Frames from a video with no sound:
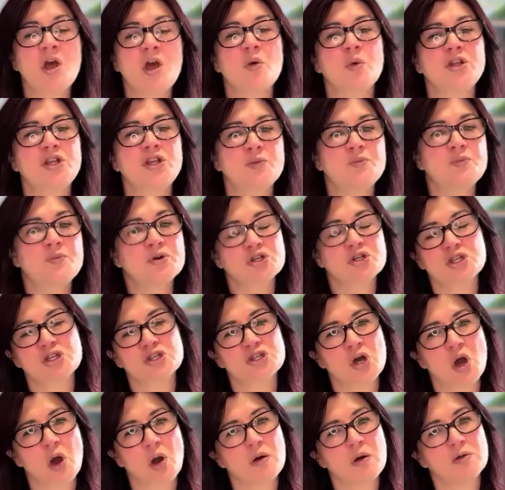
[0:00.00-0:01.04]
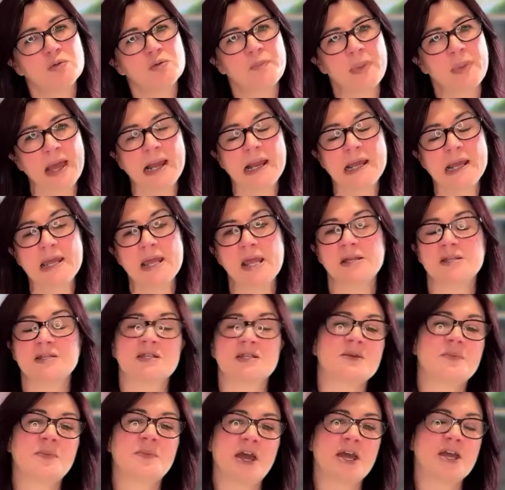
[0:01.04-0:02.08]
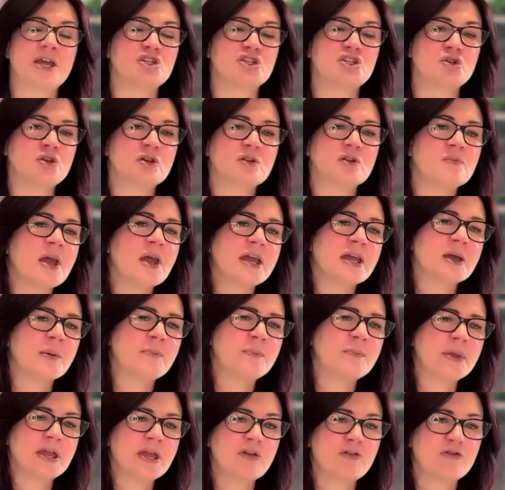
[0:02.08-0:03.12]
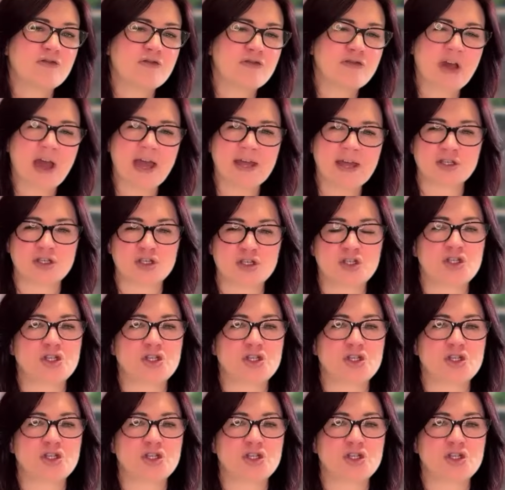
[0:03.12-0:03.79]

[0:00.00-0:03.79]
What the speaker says: When you push the whole belly into the page, you can make a big, fat,